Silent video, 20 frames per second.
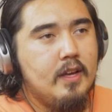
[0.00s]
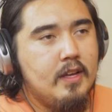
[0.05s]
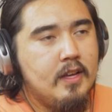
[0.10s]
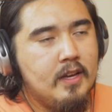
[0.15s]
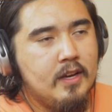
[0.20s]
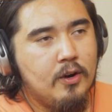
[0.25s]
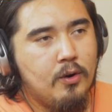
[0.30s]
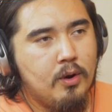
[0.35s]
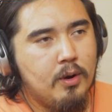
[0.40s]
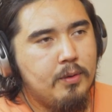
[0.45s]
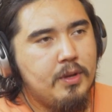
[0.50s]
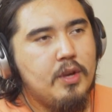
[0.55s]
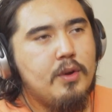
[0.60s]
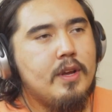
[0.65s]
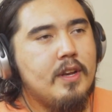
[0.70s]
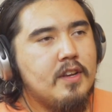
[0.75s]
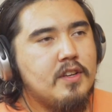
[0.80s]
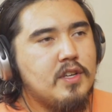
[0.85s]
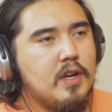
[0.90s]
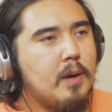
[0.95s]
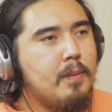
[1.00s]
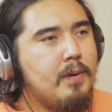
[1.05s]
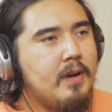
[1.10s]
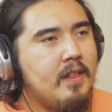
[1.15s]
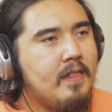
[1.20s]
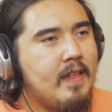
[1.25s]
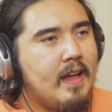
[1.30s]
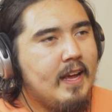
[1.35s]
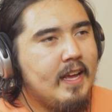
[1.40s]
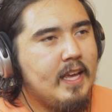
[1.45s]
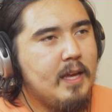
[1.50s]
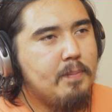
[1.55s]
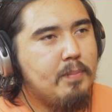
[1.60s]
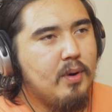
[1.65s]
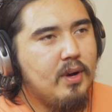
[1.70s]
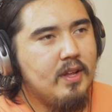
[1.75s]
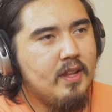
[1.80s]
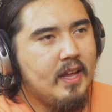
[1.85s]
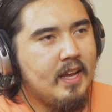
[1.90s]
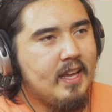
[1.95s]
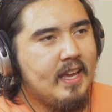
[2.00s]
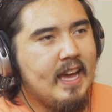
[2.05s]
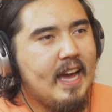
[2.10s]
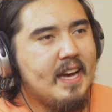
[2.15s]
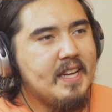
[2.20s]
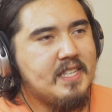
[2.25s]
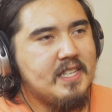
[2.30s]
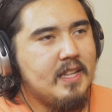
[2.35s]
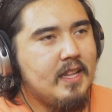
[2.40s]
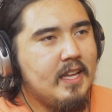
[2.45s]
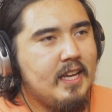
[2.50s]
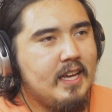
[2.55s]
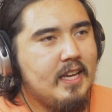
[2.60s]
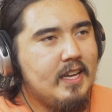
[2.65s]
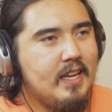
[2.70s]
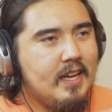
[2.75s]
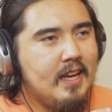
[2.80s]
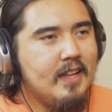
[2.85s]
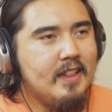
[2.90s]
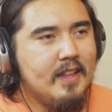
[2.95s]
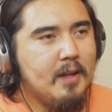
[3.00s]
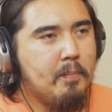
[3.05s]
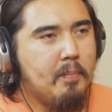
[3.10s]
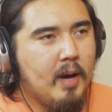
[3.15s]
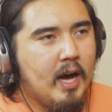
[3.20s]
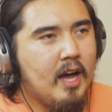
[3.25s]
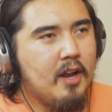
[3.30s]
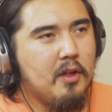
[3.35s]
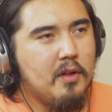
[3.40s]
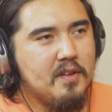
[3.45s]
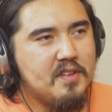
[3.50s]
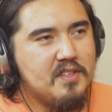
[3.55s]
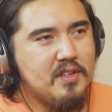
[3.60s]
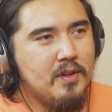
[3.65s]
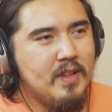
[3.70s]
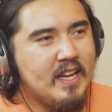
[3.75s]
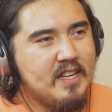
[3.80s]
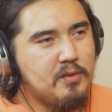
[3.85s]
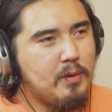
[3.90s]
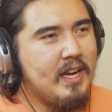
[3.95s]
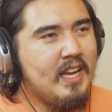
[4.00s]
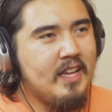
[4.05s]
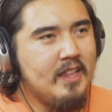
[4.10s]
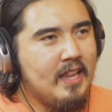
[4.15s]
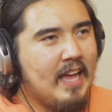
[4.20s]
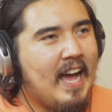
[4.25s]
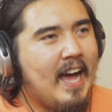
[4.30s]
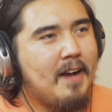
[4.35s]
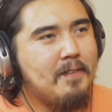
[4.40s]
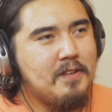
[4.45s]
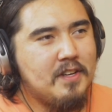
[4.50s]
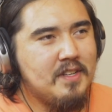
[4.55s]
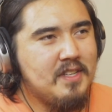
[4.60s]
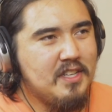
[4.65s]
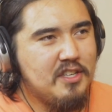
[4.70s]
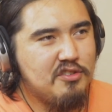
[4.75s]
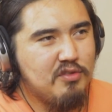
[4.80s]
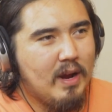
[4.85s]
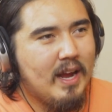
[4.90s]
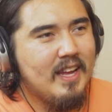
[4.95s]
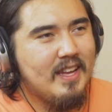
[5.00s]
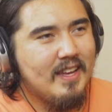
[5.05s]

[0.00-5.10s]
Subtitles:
or you can interpret it that he put like gasoline in the bottle. So that's why he laughed because he drank